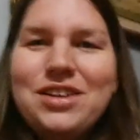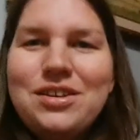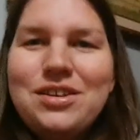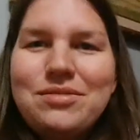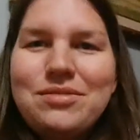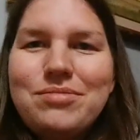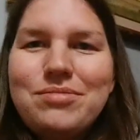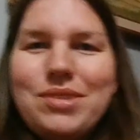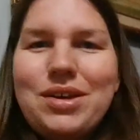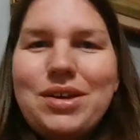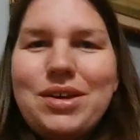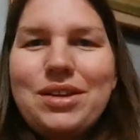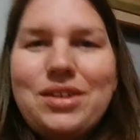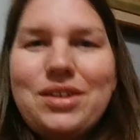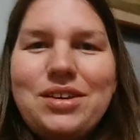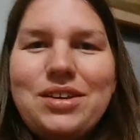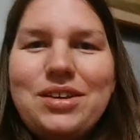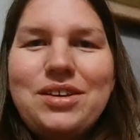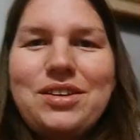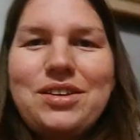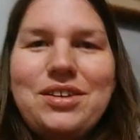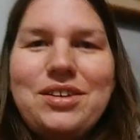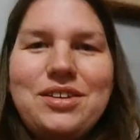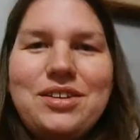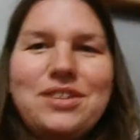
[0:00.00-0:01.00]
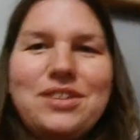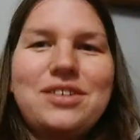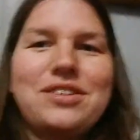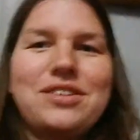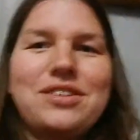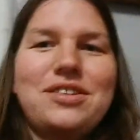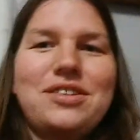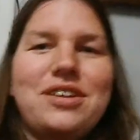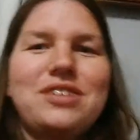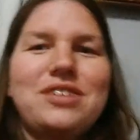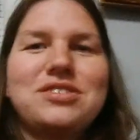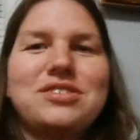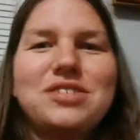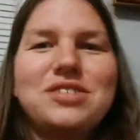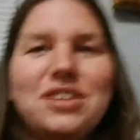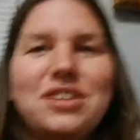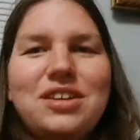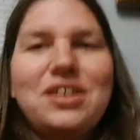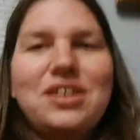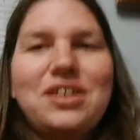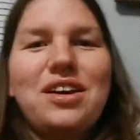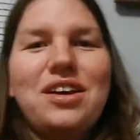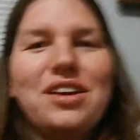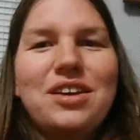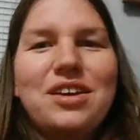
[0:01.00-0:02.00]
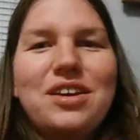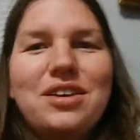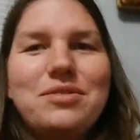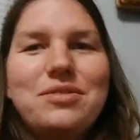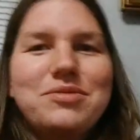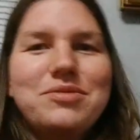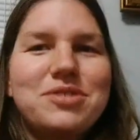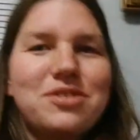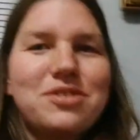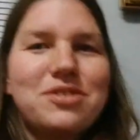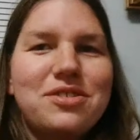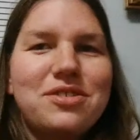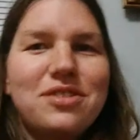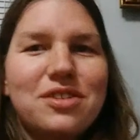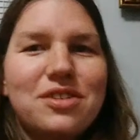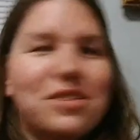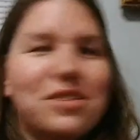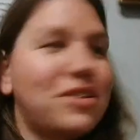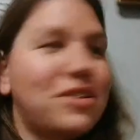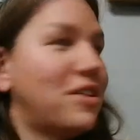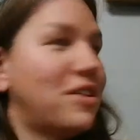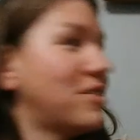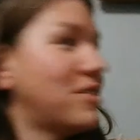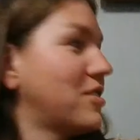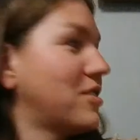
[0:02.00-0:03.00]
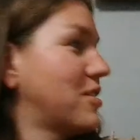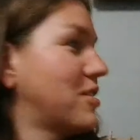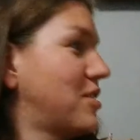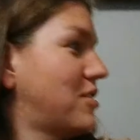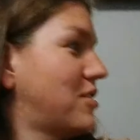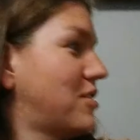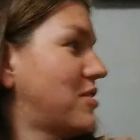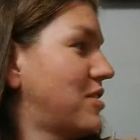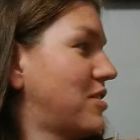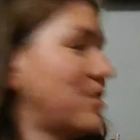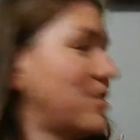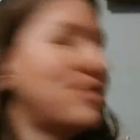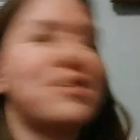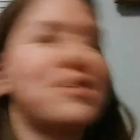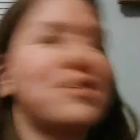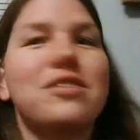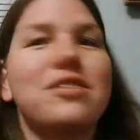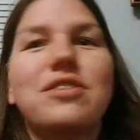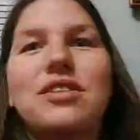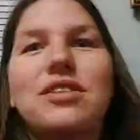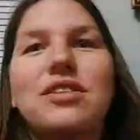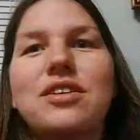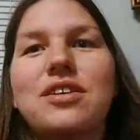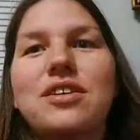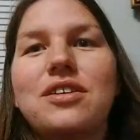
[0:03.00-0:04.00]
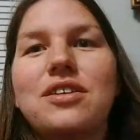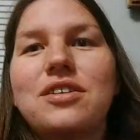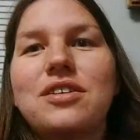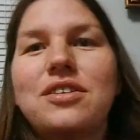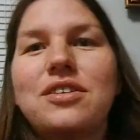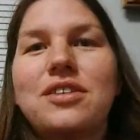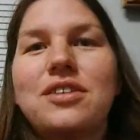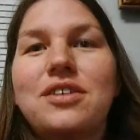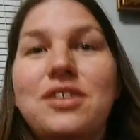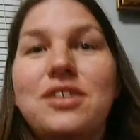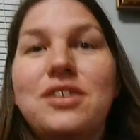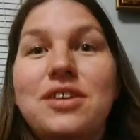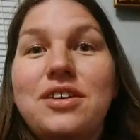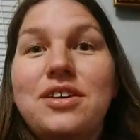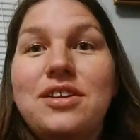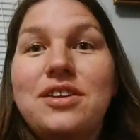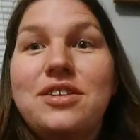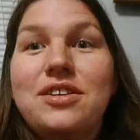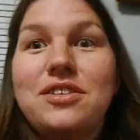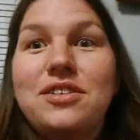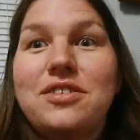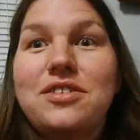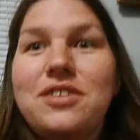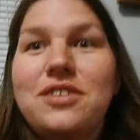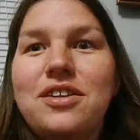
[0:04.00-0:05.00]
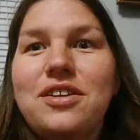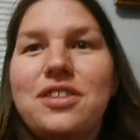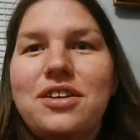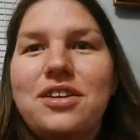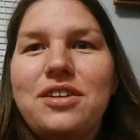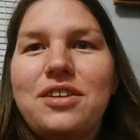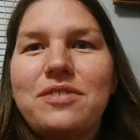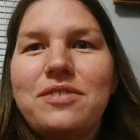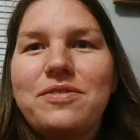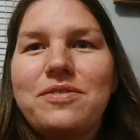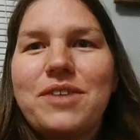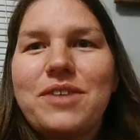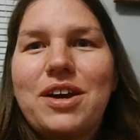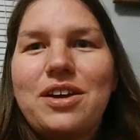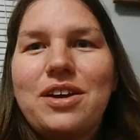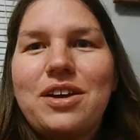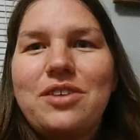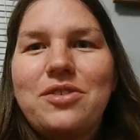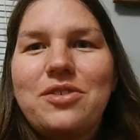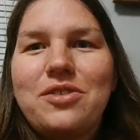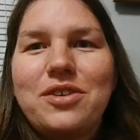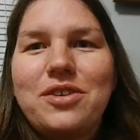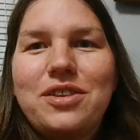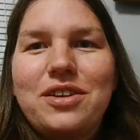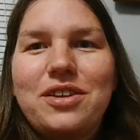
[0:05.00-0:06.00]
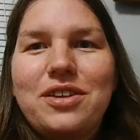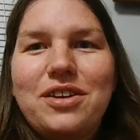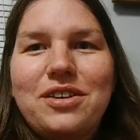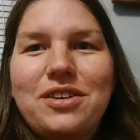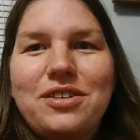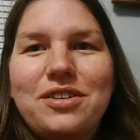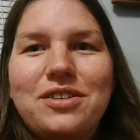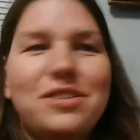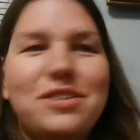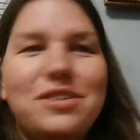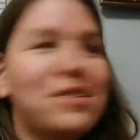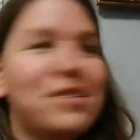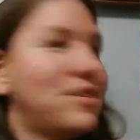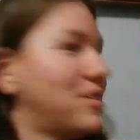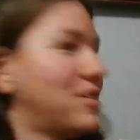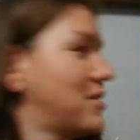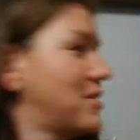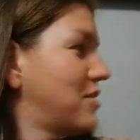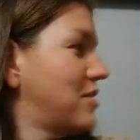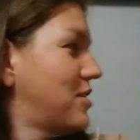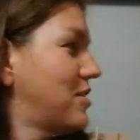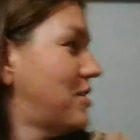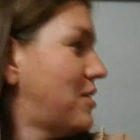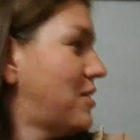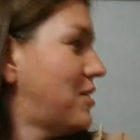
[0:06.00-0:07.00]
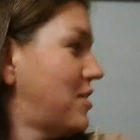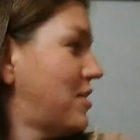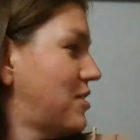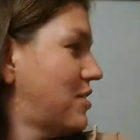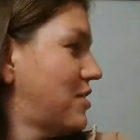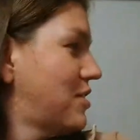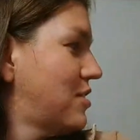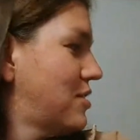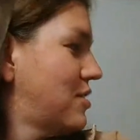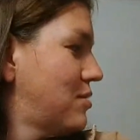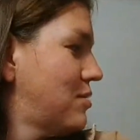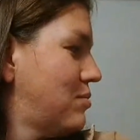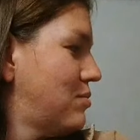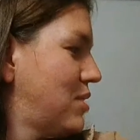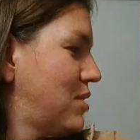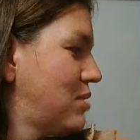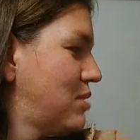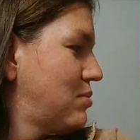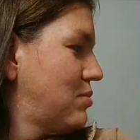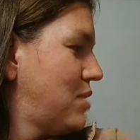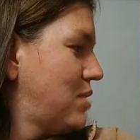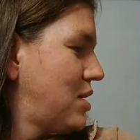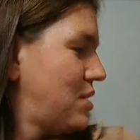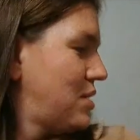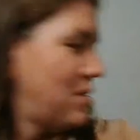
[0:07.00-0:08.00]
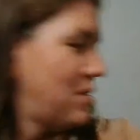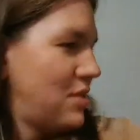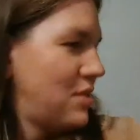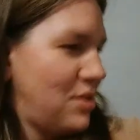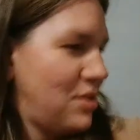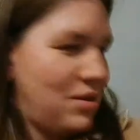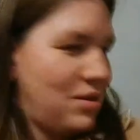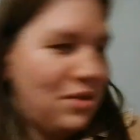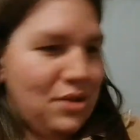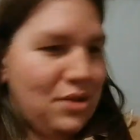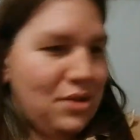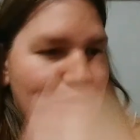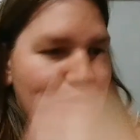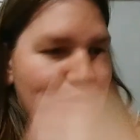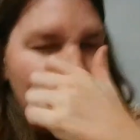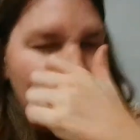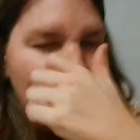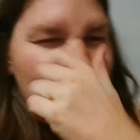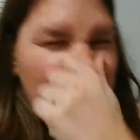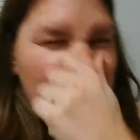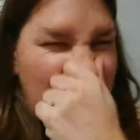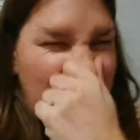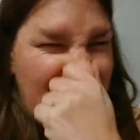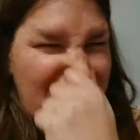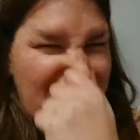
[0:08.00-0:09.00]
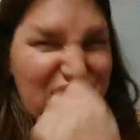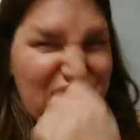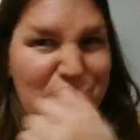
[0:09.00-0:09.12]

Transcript: but gosh, I keep showing you the closet. You don't need to see it in there. There's nothing of value in there, well, other than a big mess. But